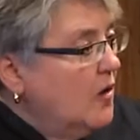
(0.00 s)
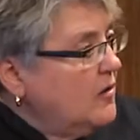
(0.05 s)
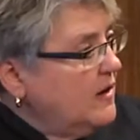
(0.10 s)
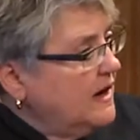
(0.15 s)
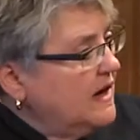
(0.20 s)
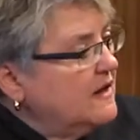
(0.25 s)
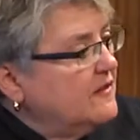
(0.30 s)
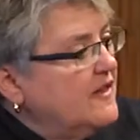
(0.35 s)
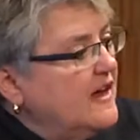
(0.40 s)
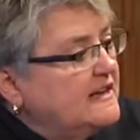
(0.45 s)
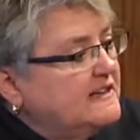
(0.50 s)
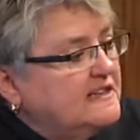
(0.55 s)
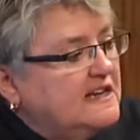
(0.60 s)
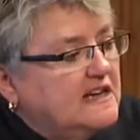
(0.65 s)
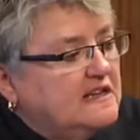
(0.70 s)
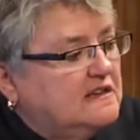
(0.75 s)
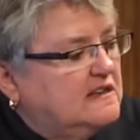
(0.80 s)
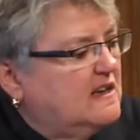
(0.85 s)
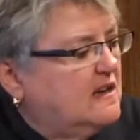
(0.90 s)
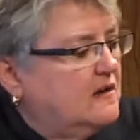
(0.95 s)
Okay, that
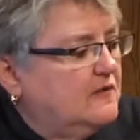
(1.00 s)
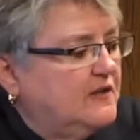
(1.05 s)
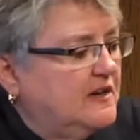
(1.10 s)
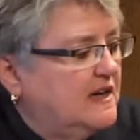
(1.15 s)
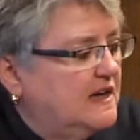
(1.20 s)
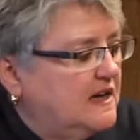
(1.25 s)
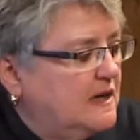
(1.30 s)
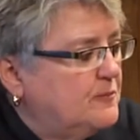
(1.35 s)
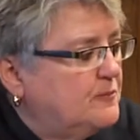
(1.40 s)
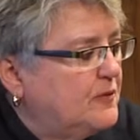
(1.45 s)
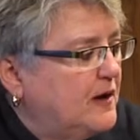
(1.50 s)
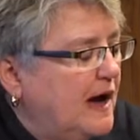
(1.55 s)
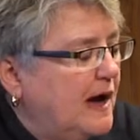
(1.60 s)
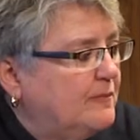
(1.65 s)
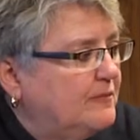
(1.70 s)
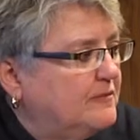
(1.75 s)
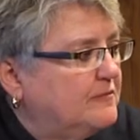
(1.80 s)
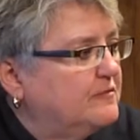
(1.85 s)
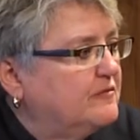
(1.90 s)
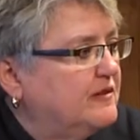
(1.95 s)
takes care of any
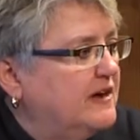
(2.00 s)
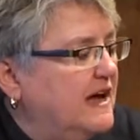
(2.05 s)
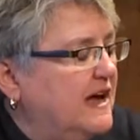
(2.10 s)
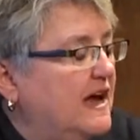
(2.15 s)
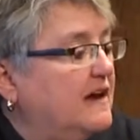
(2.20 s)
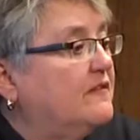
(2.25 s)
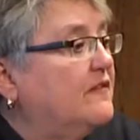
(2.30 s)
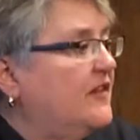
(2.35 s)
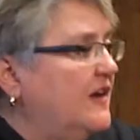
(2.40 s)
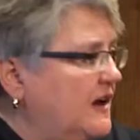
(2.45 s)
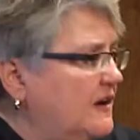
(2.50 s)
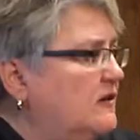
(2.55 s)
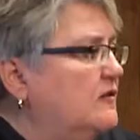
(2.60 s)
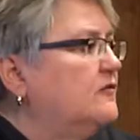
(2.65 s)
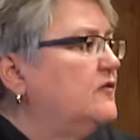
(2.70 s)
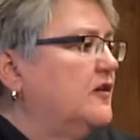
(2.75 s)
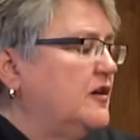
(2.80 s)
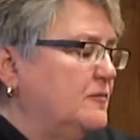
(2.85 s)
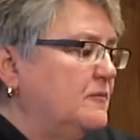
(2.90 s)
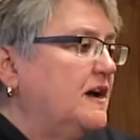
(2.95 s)
problems we had. Thank you
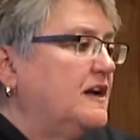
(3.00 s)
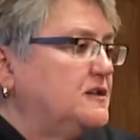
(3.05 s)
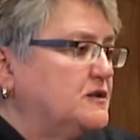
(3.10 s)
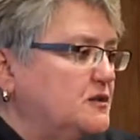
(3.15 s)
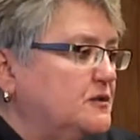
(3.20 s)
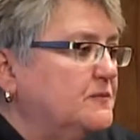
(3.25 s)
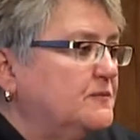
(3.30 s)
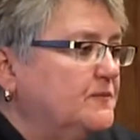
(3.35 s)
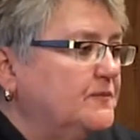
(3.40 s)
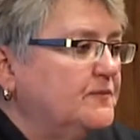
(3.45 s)
very much.